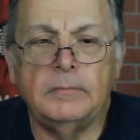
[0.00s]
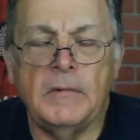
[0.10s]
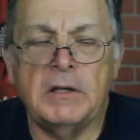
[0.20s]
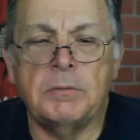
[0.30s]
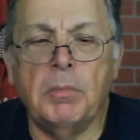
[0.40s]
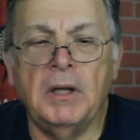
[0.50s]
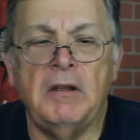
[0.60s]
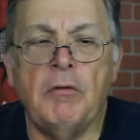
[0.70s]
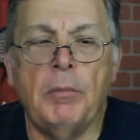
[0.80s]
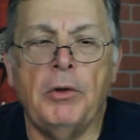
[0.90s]
It's
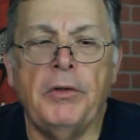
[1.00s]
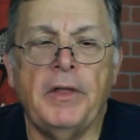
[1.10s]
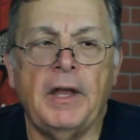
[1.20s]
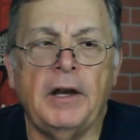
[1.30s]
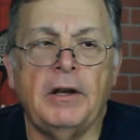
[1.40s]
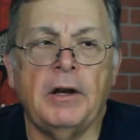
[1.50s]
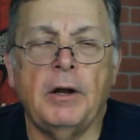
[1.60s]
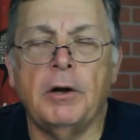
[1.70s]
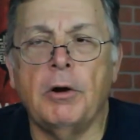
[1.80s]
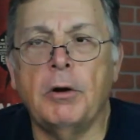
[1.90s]
believable that
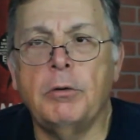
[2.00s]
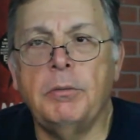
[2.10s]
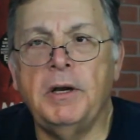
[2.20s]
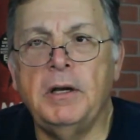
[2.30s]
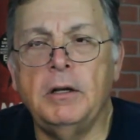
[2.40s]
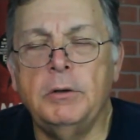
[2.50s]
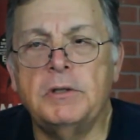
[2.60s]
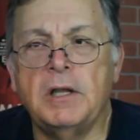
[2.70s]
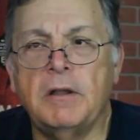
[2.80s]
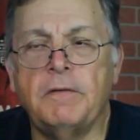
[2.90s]
Kirk would be
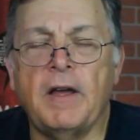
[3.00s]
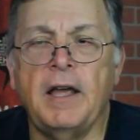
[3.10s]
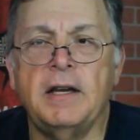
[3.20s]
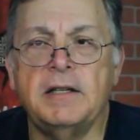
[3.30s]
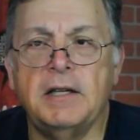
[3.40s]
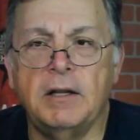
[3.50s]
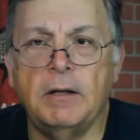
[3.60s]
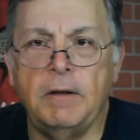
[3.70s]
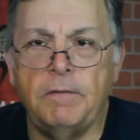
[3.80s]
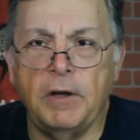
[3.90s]
losing the fight
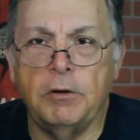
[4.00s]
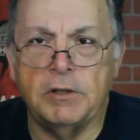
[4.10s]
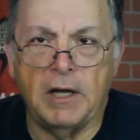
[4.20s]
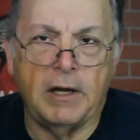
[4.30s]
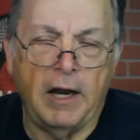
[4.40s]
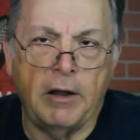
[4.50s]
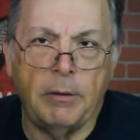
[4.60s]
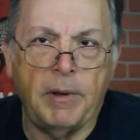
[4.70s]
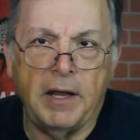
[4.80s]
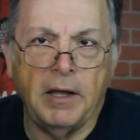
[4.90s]
until he figures out how
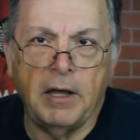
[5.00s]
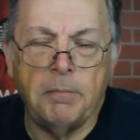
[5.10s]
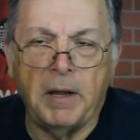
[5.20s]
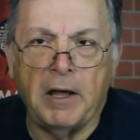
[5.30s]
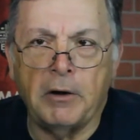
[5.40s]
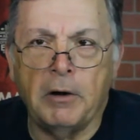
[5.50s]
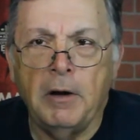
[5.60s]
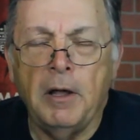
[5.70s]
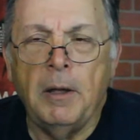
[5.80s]
to make gunpowder.